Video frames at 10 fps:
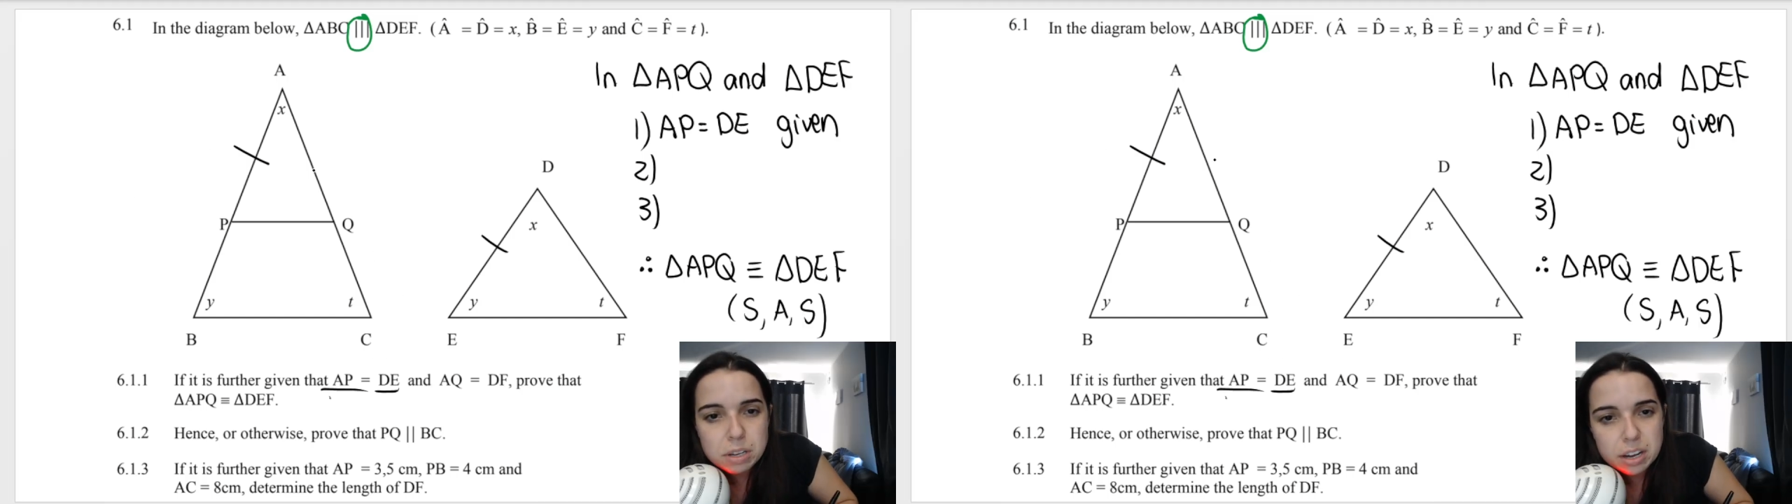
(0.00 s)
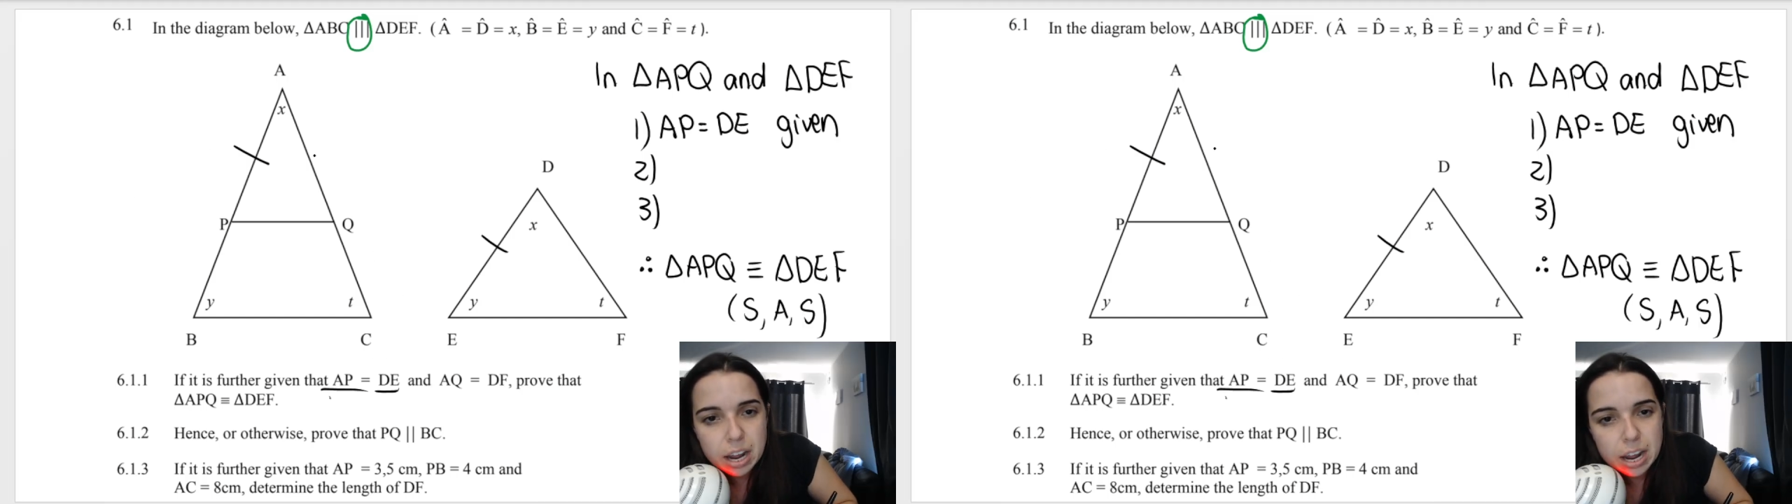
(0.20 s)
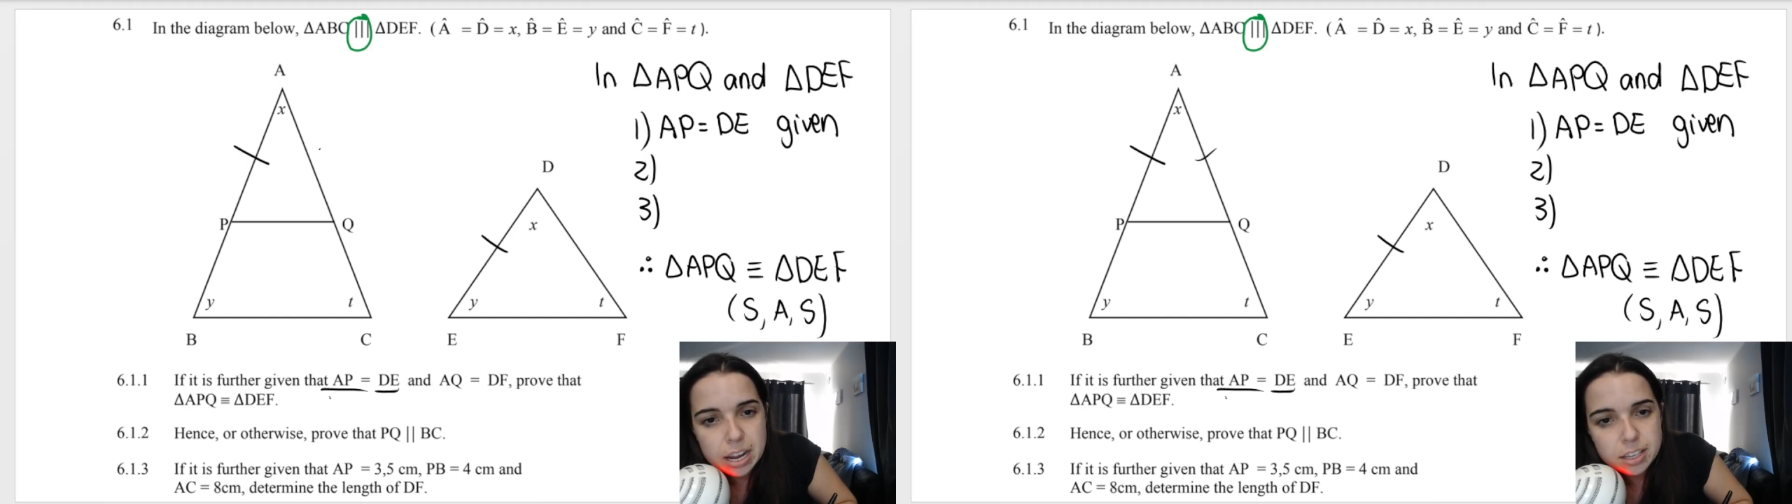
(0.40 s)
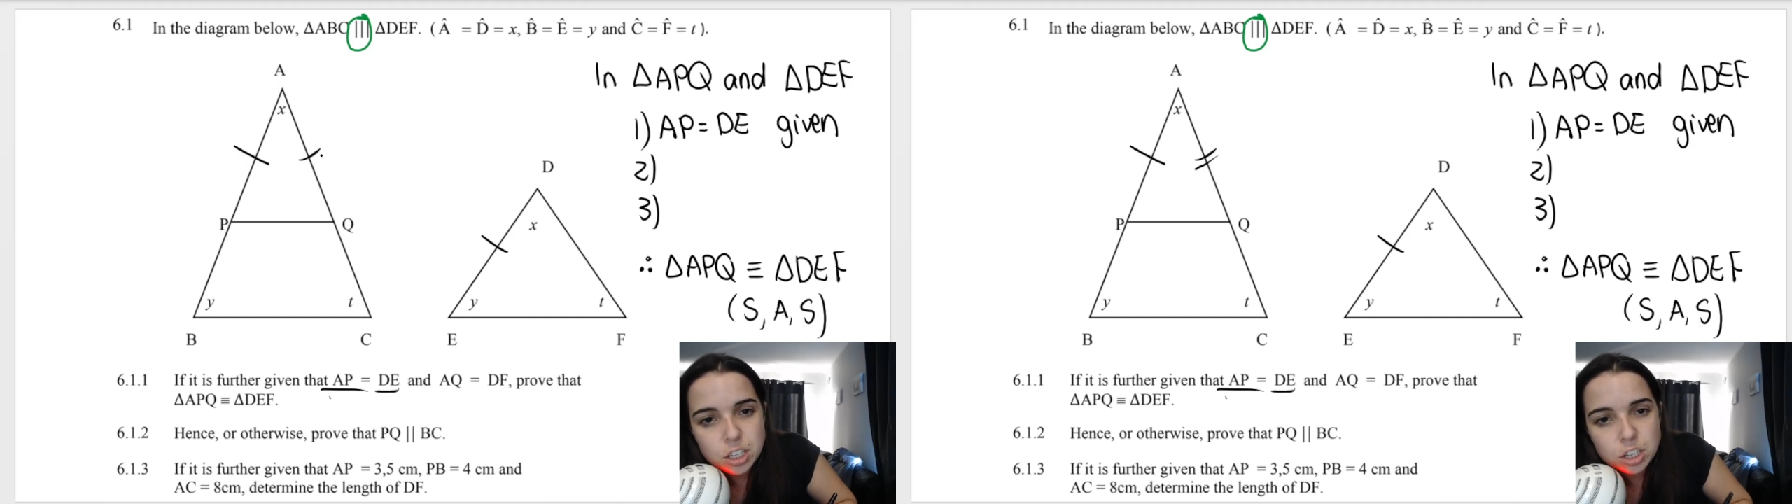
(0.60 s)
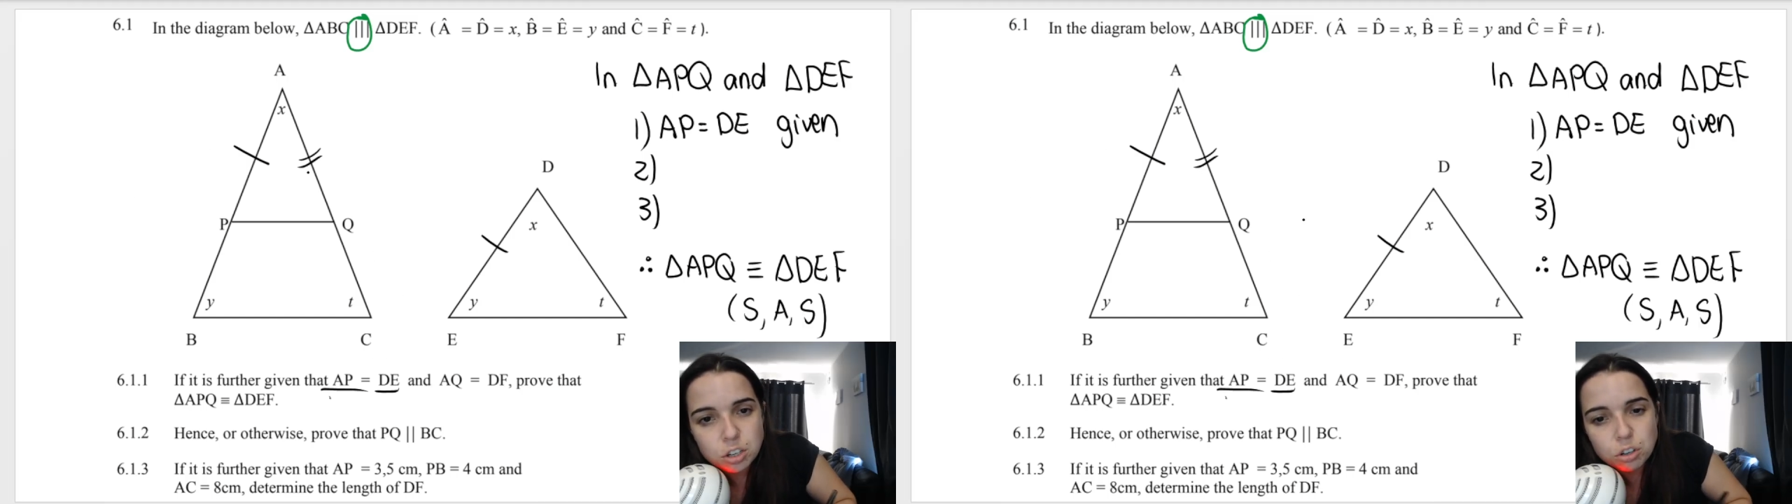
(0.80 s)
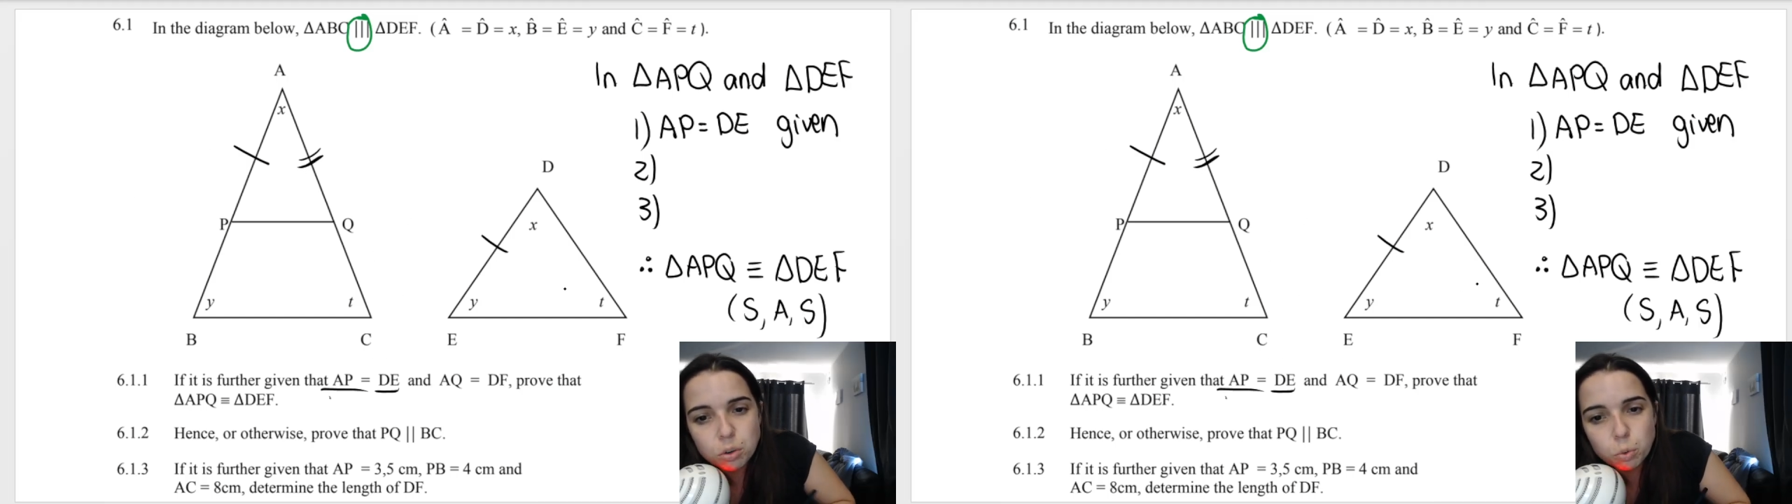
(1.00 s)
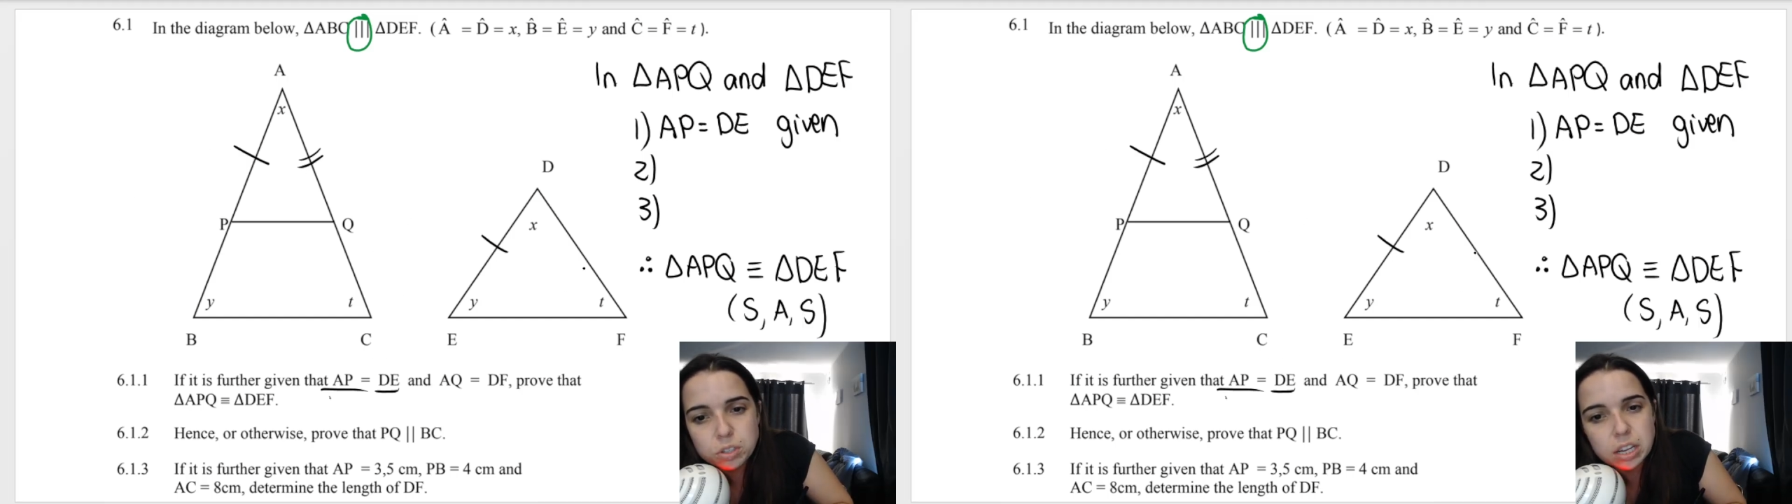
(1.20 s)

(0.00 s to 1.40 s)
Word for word: that AQ was